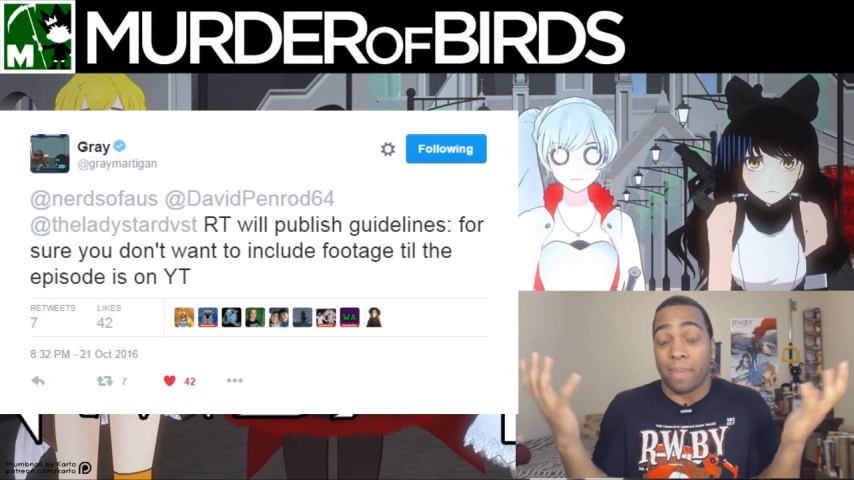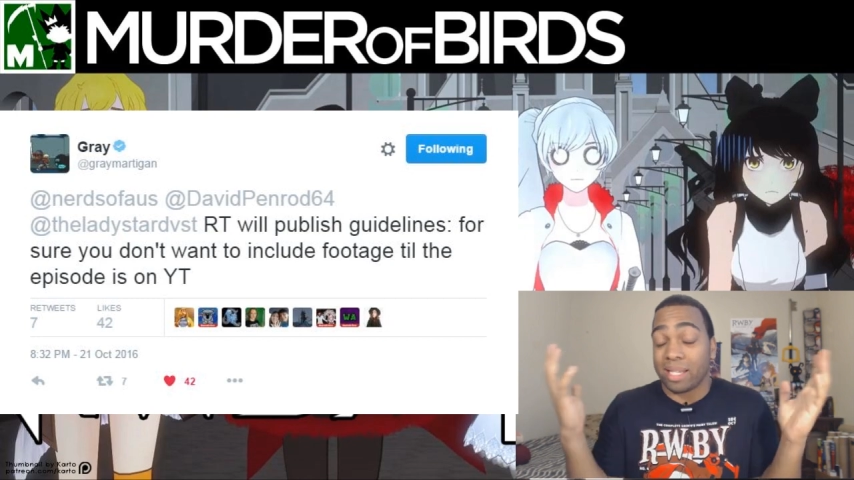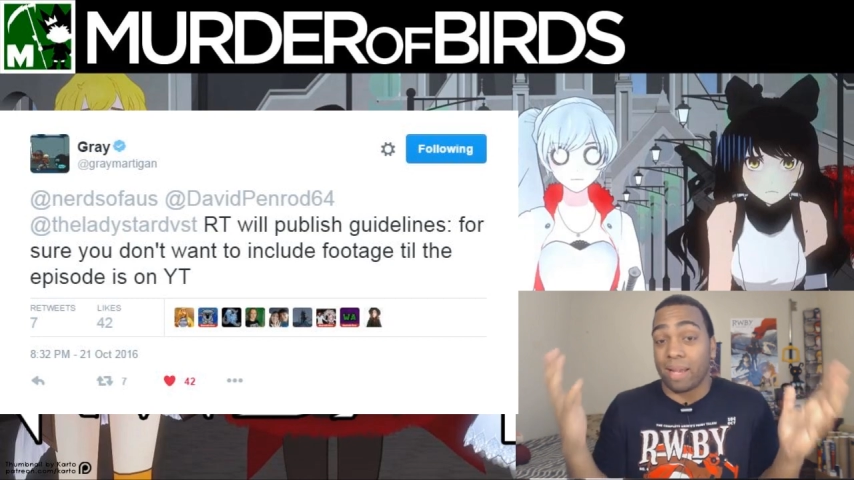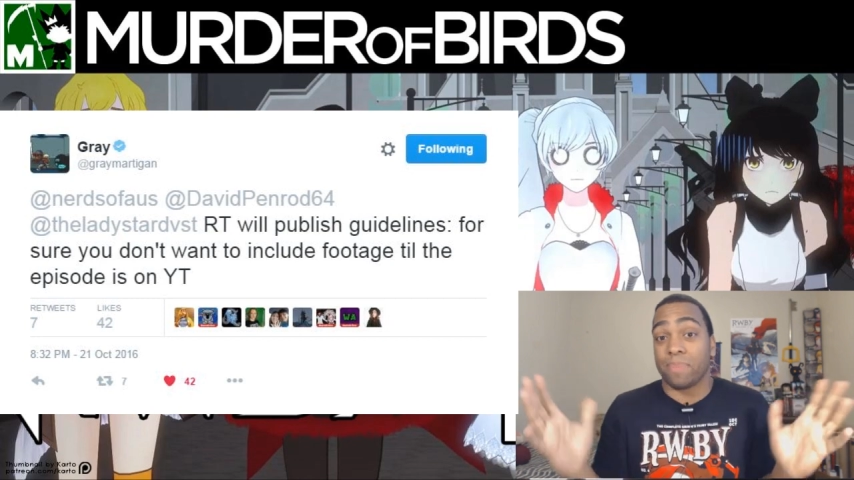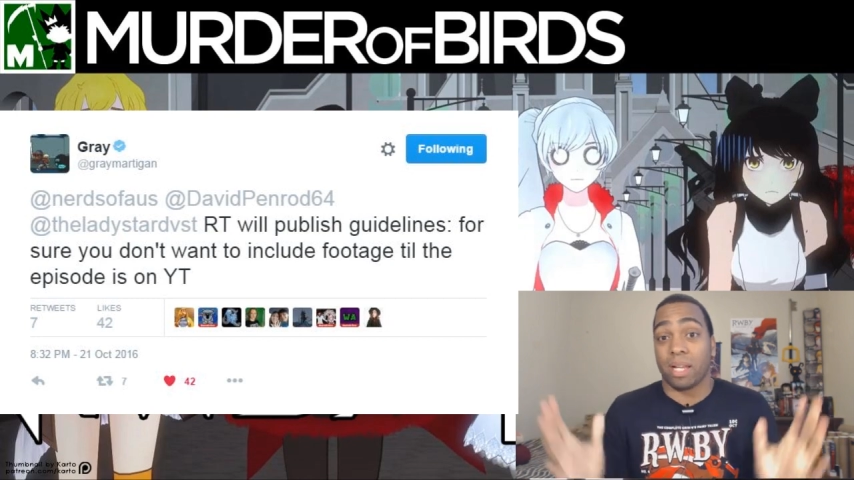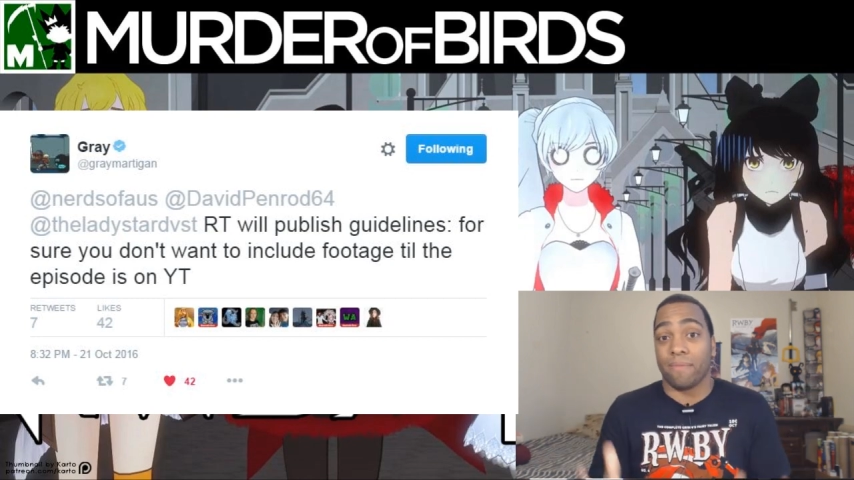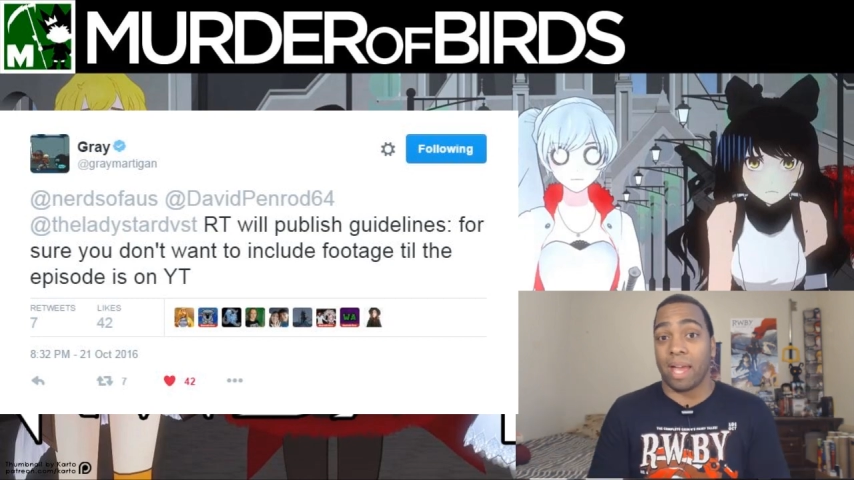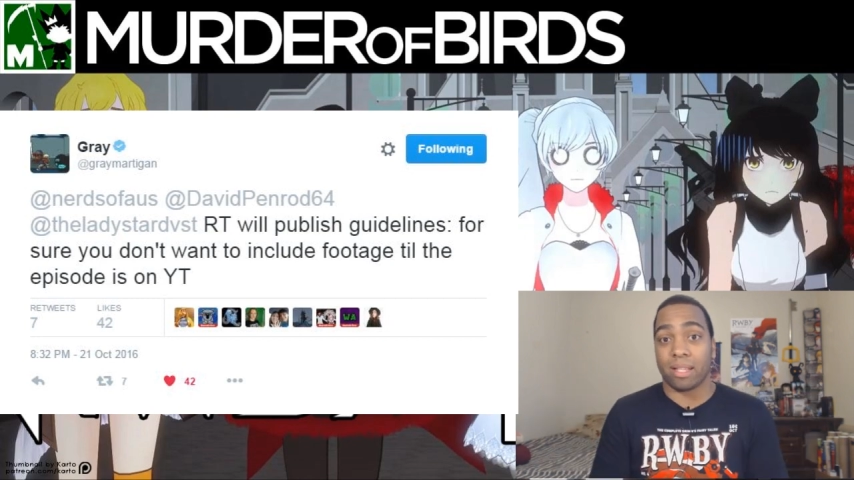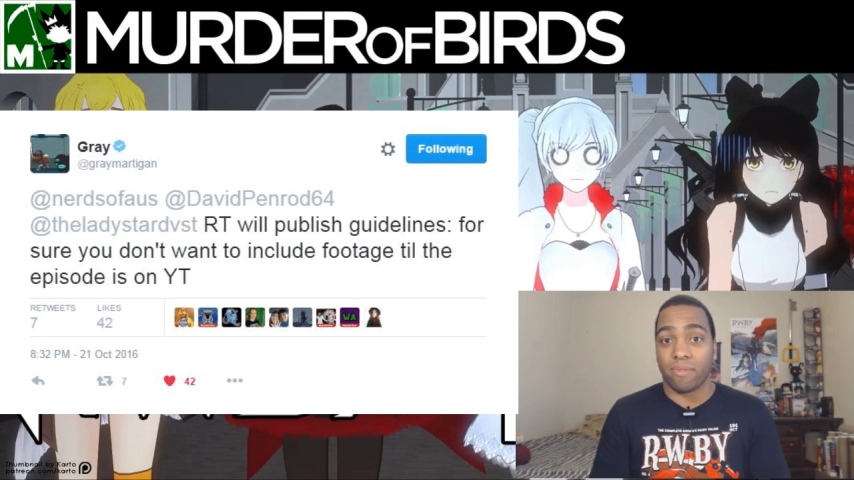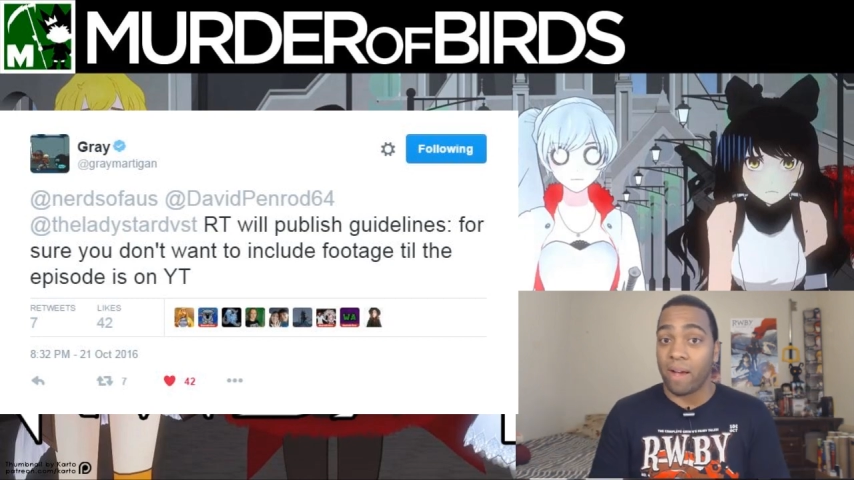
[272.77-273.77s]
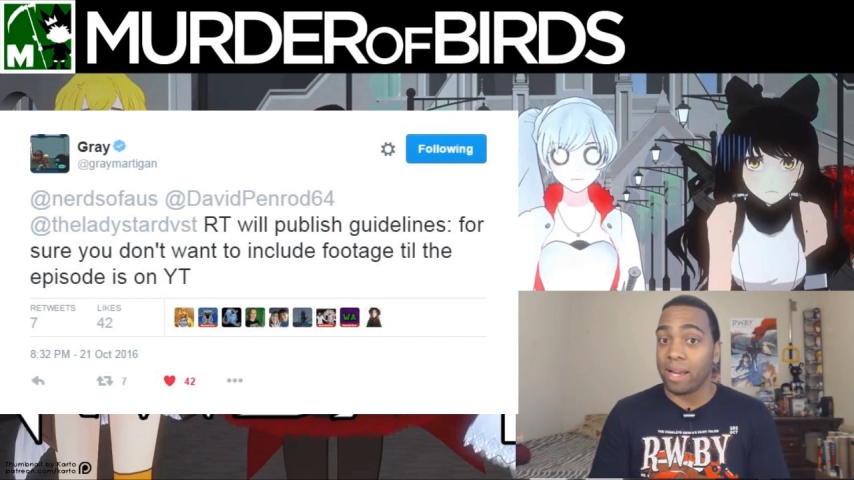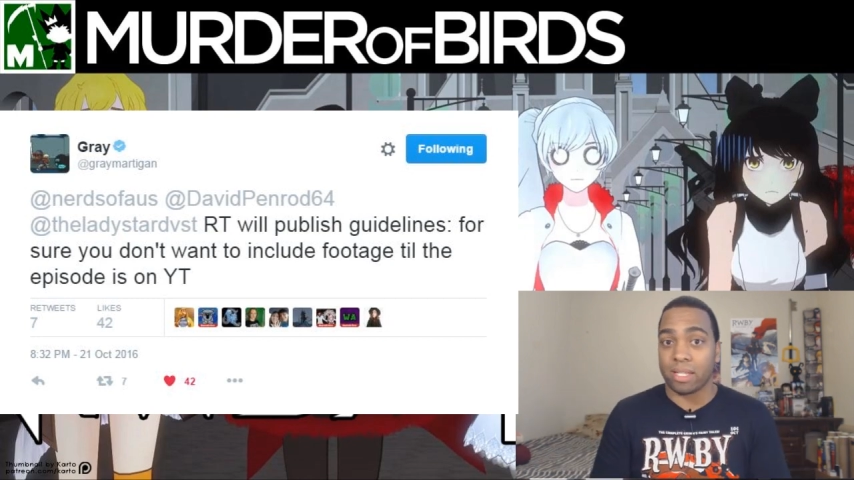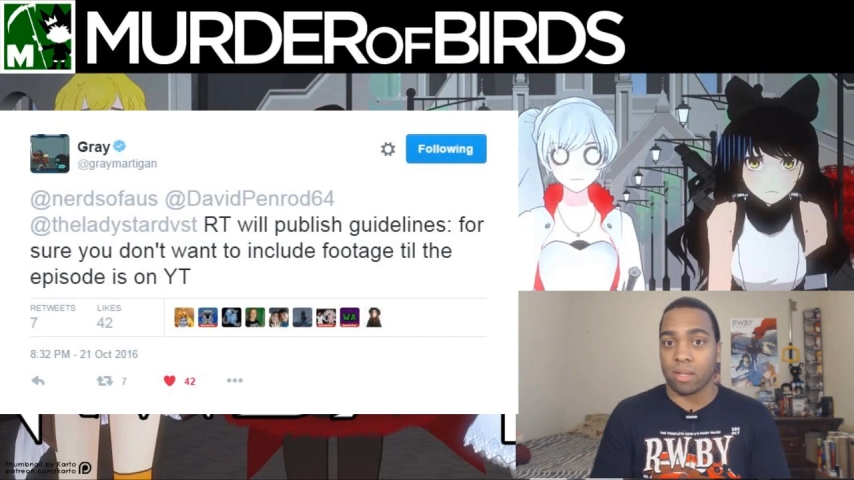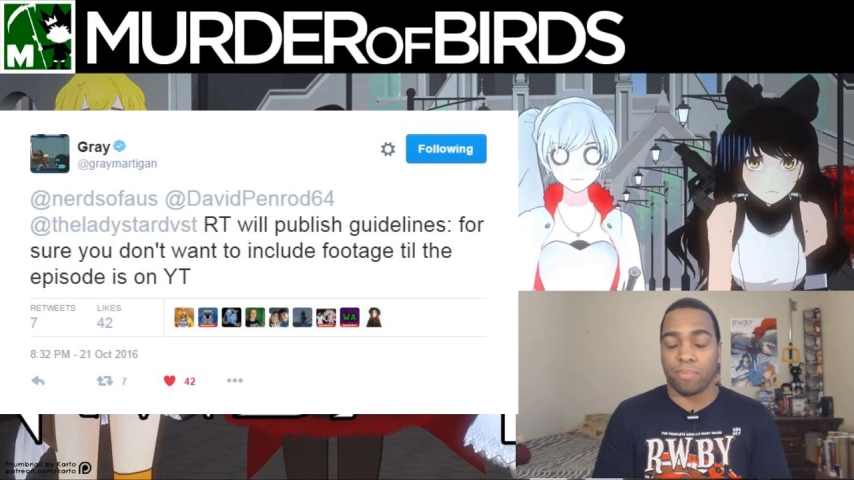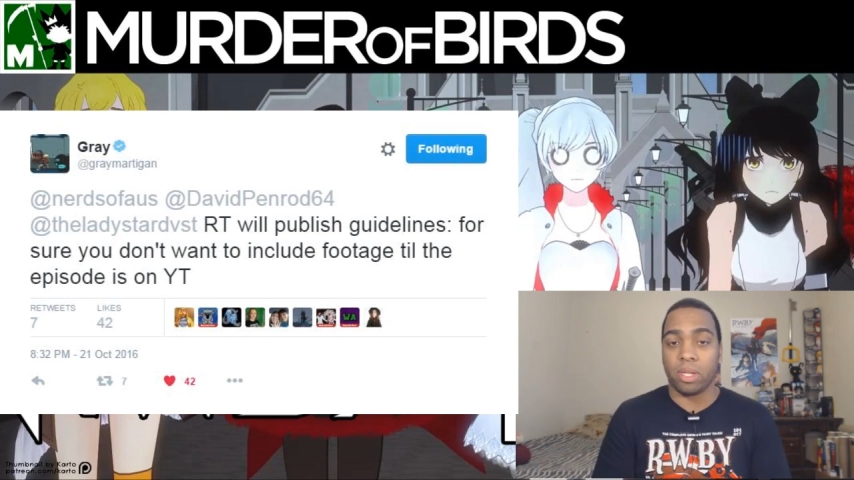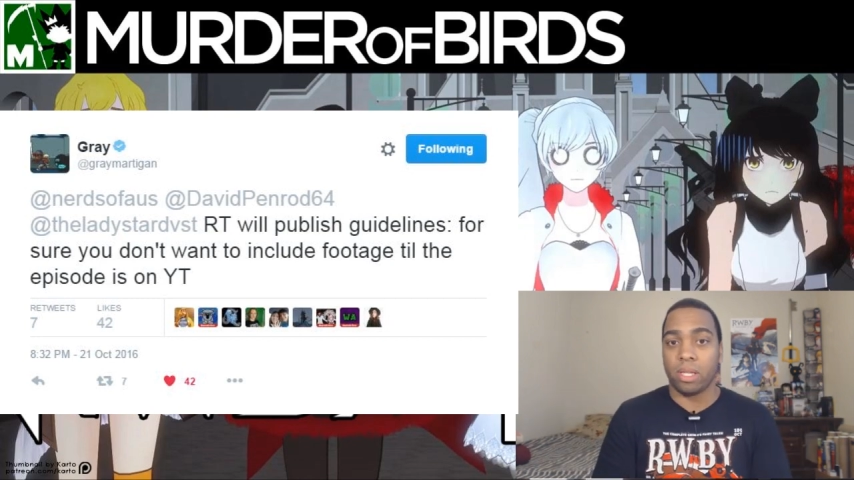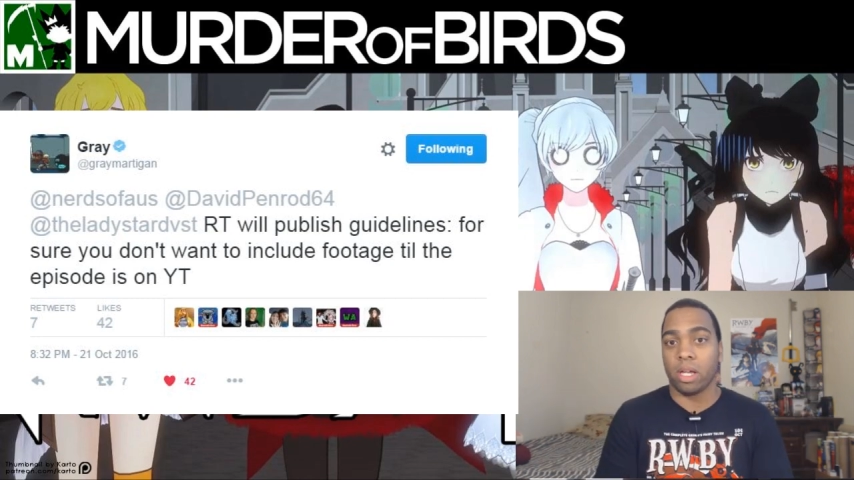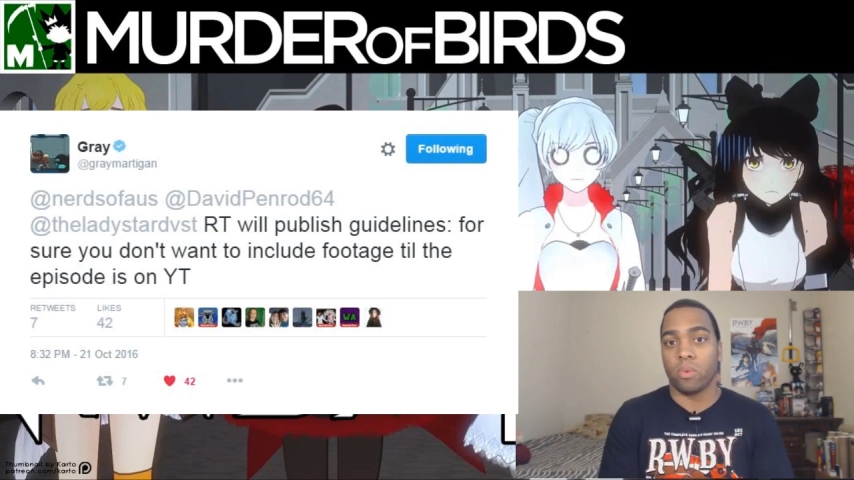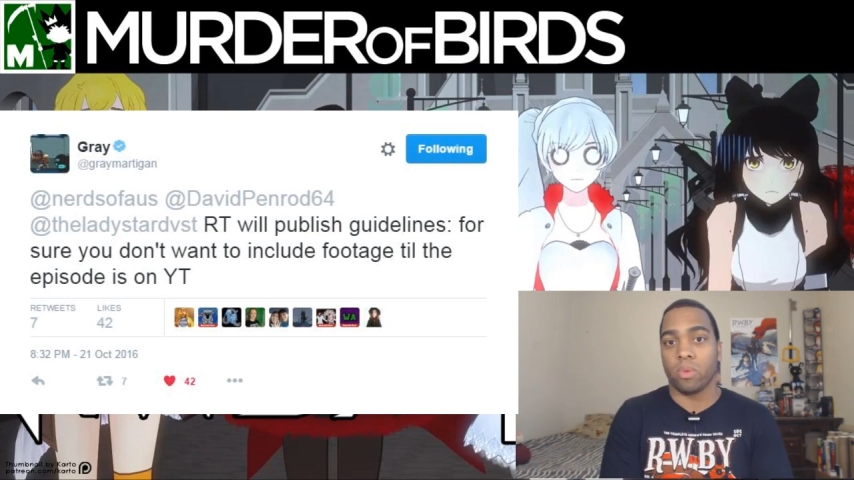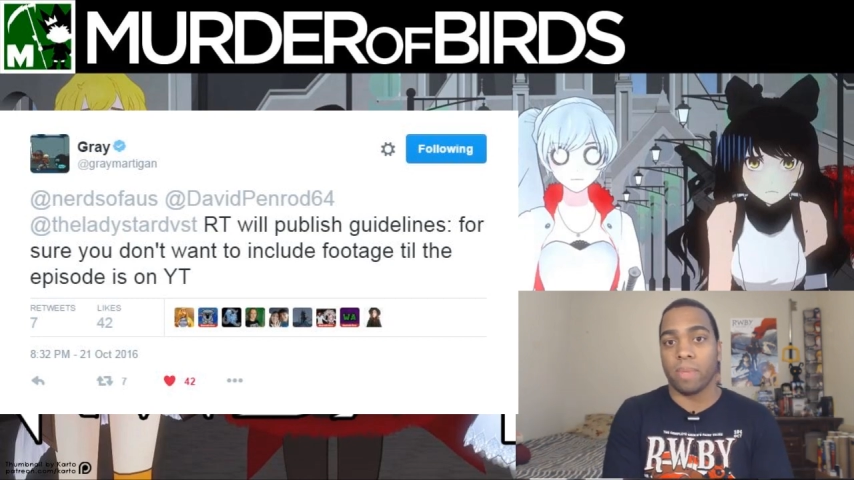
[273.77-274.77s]
accepting of that. It's fine, it's completely
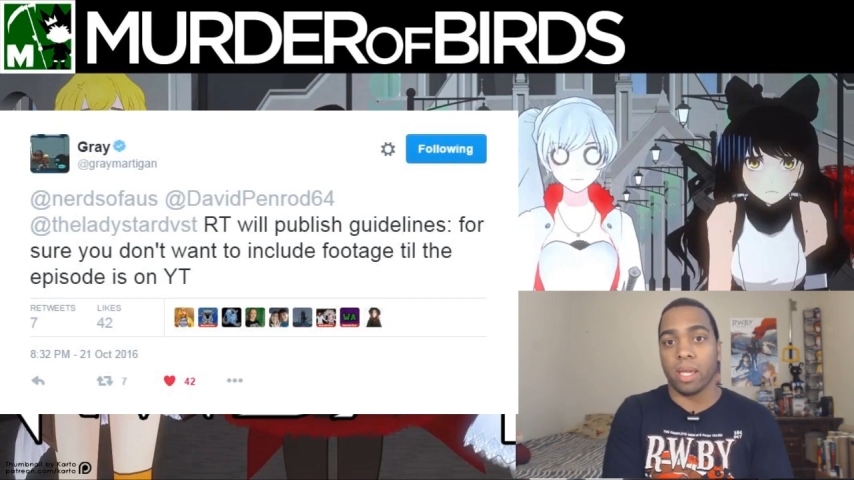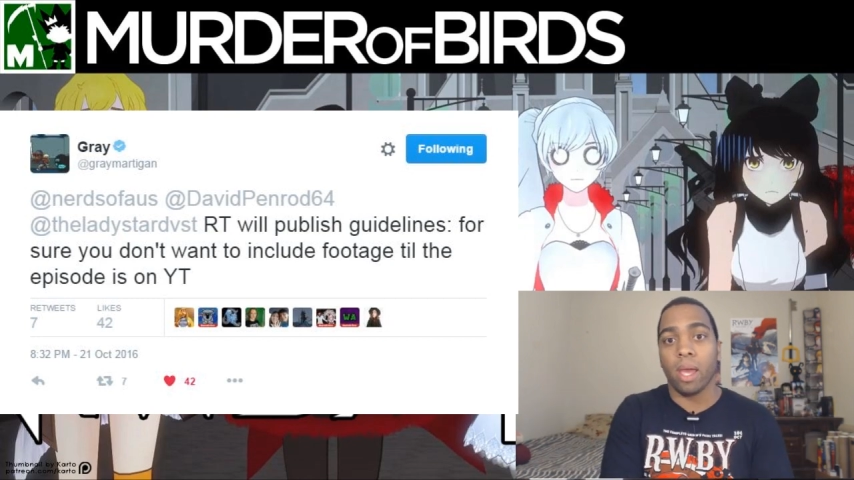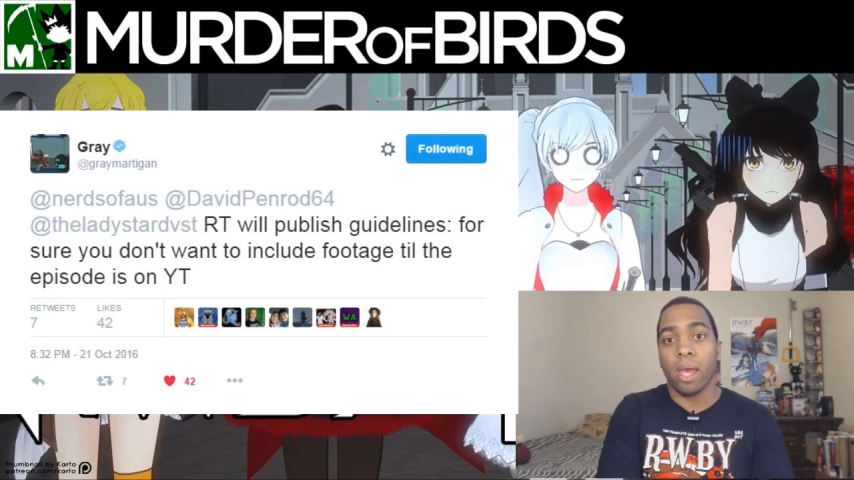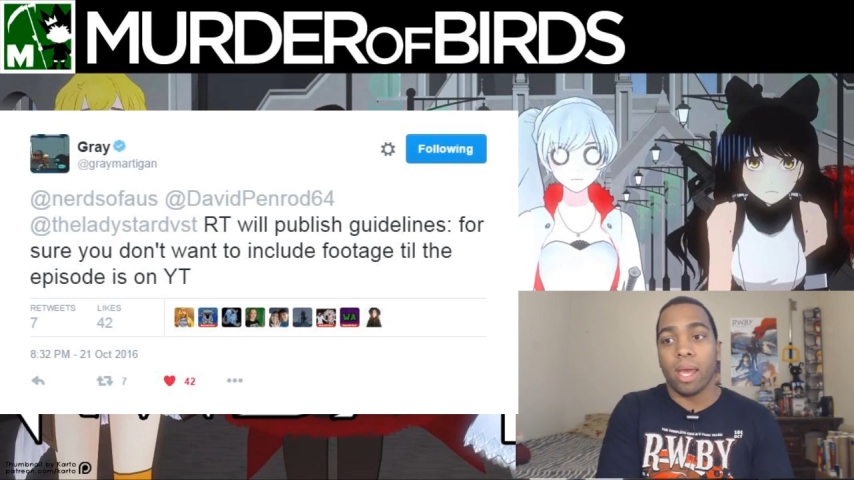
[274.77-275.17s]
good with me.